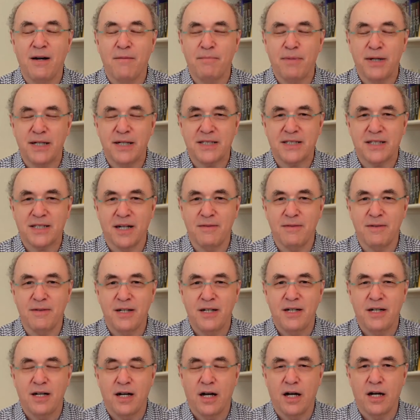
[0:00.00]
But uh,
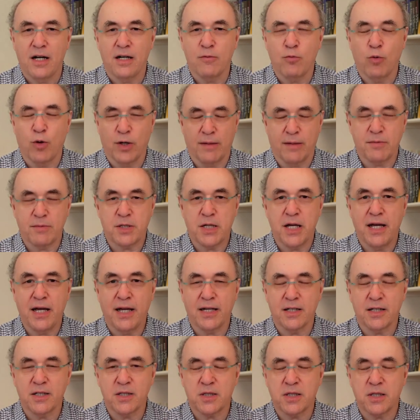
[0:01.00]
uh, what I'm
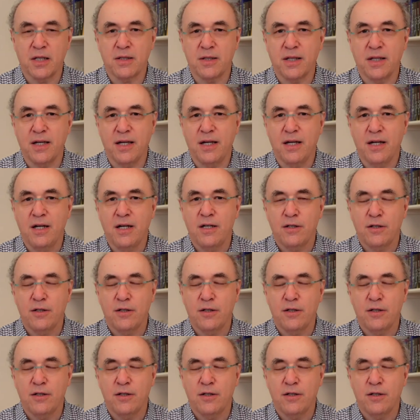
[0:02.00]
saying is that the,